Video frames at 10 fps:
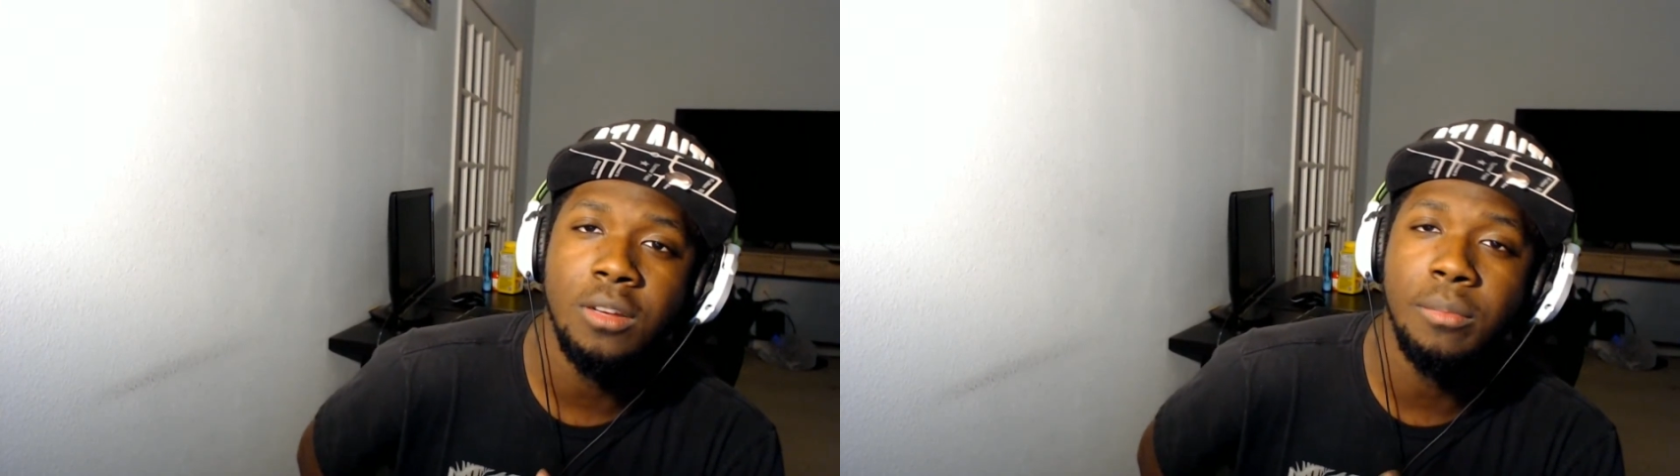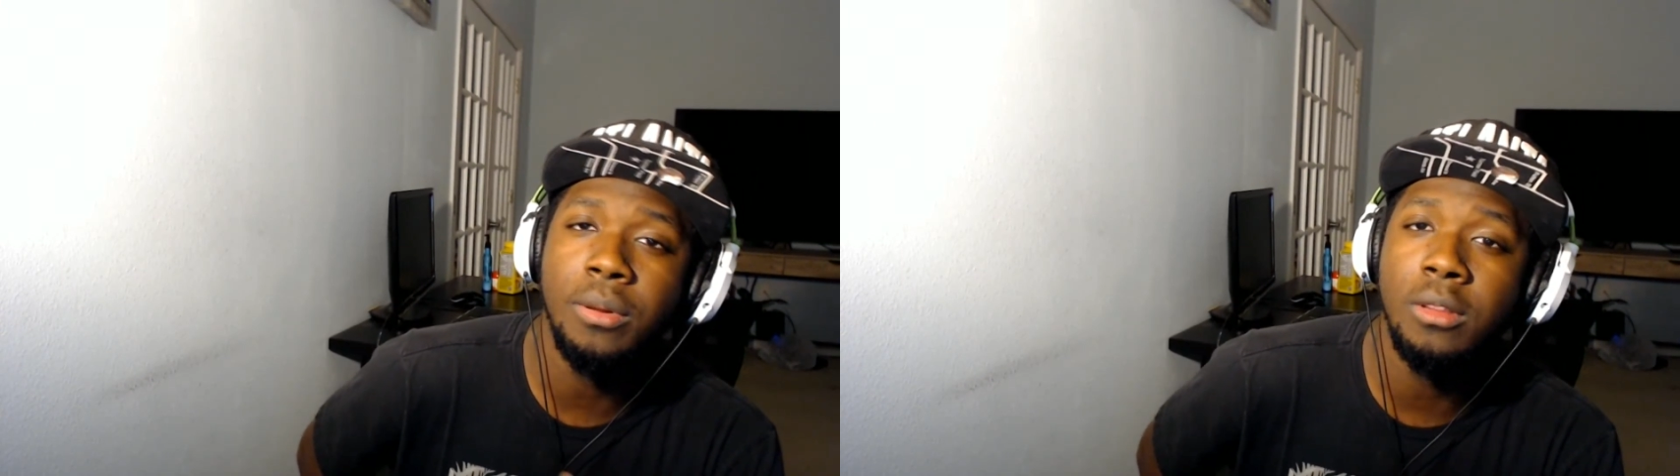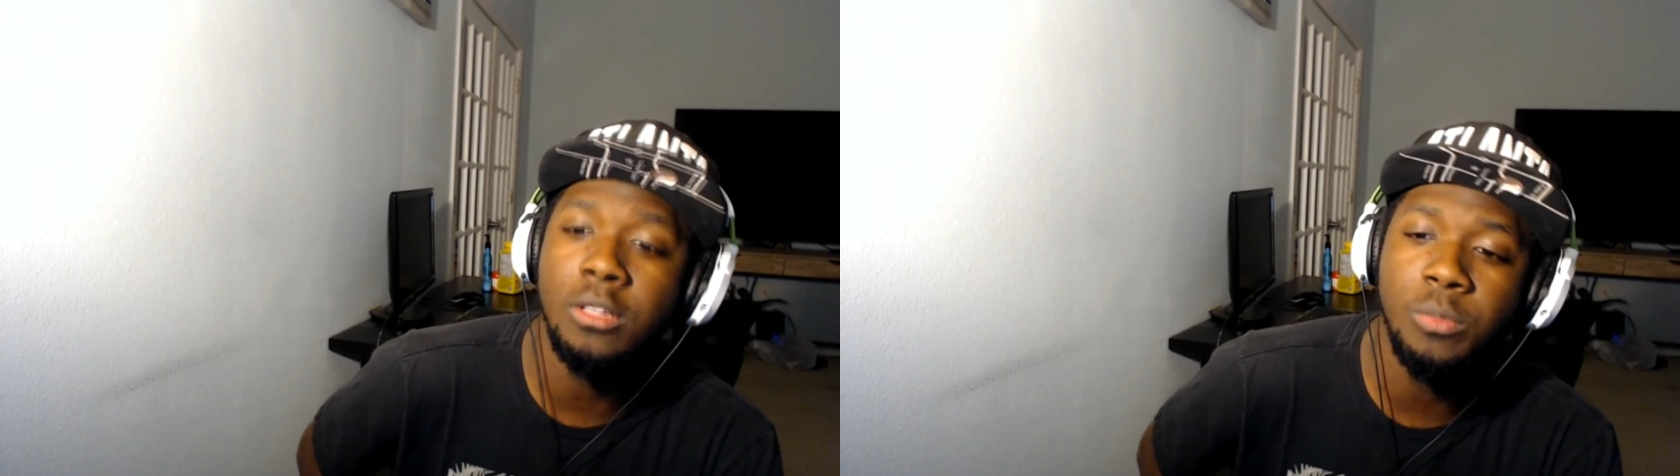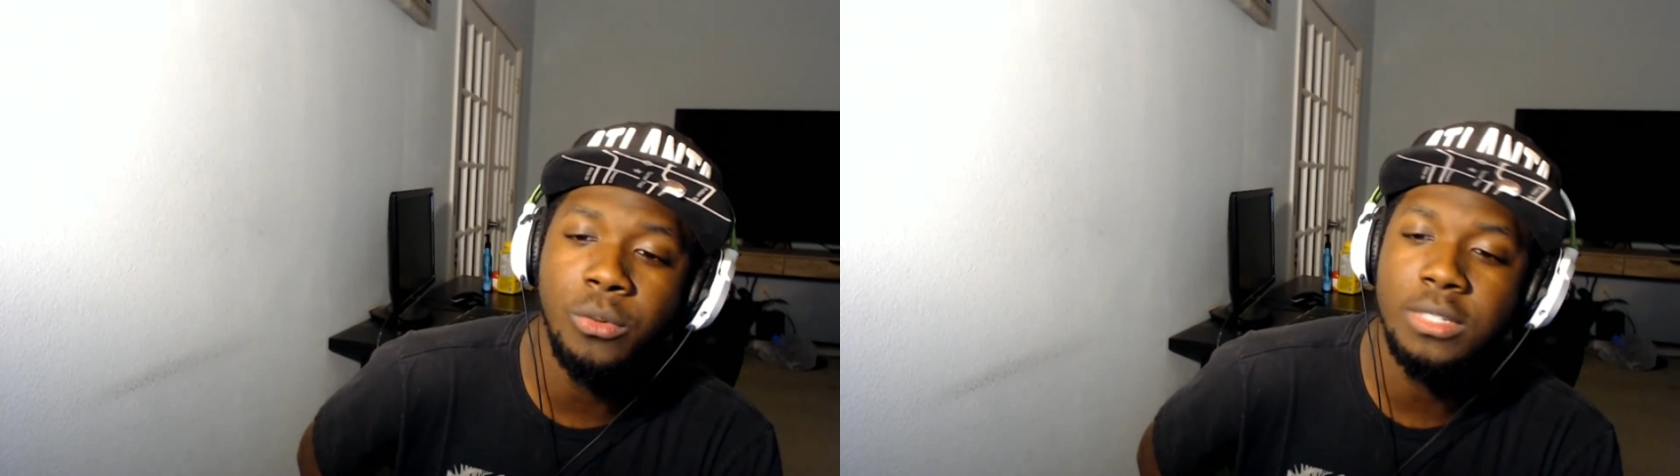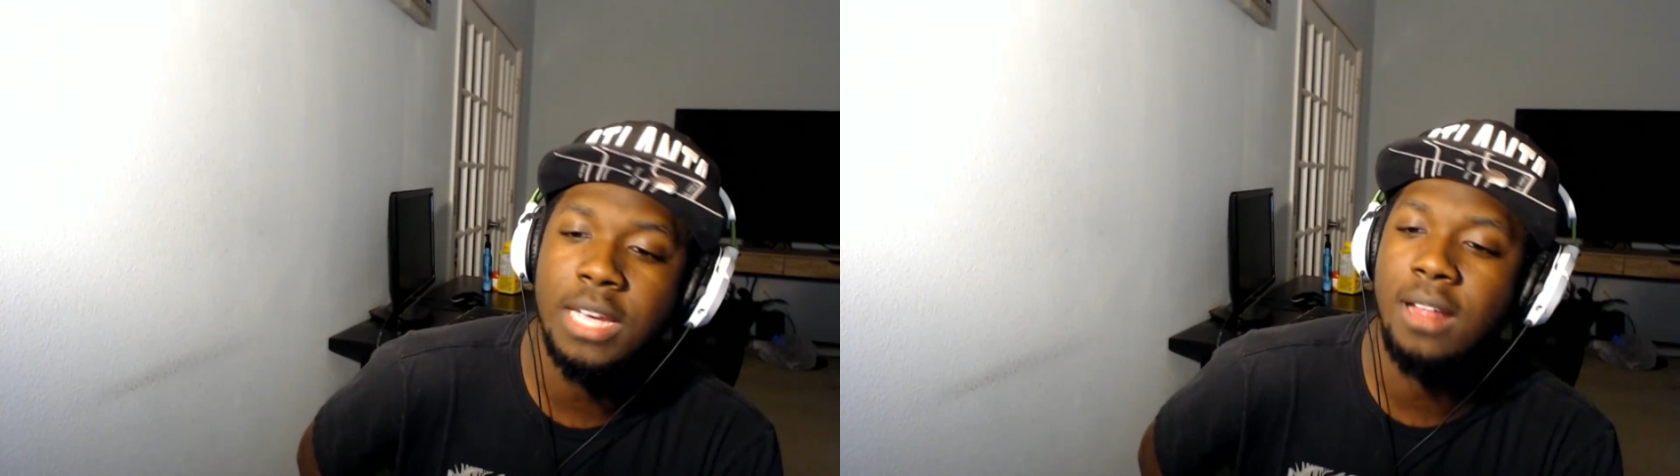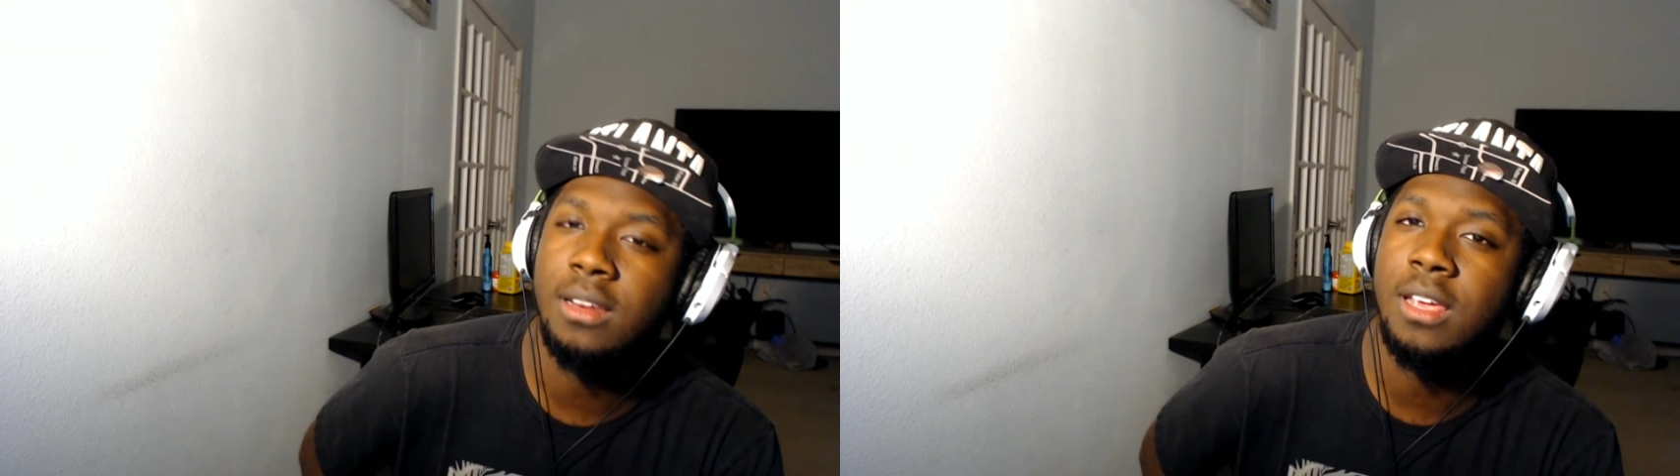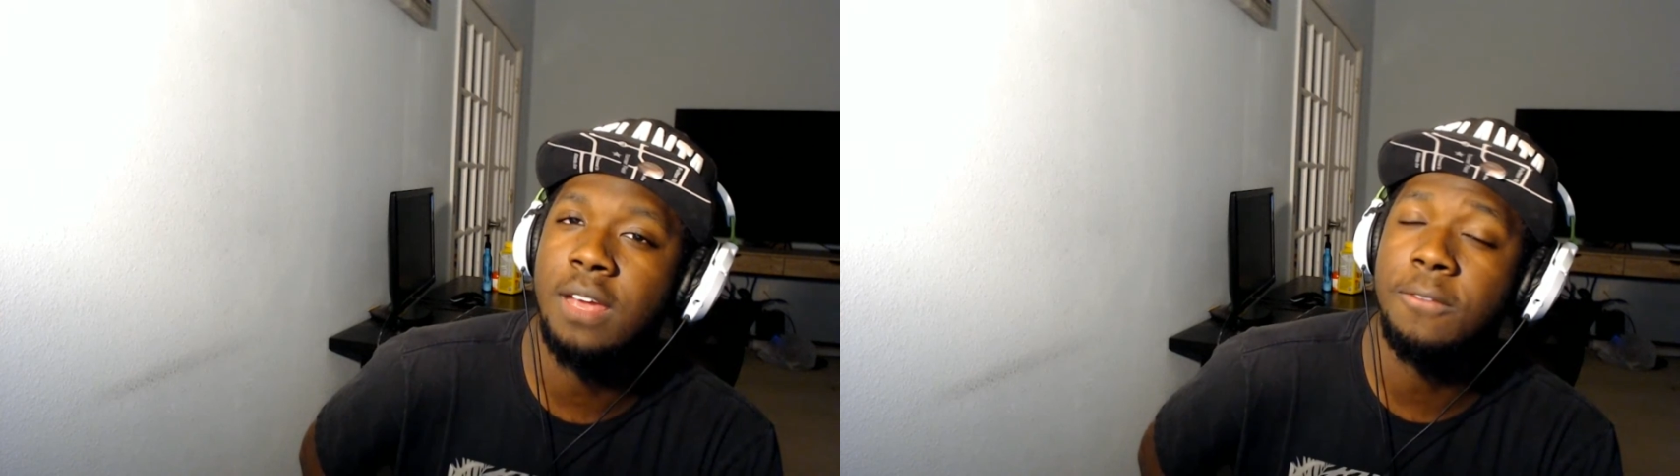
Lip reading: police brutality and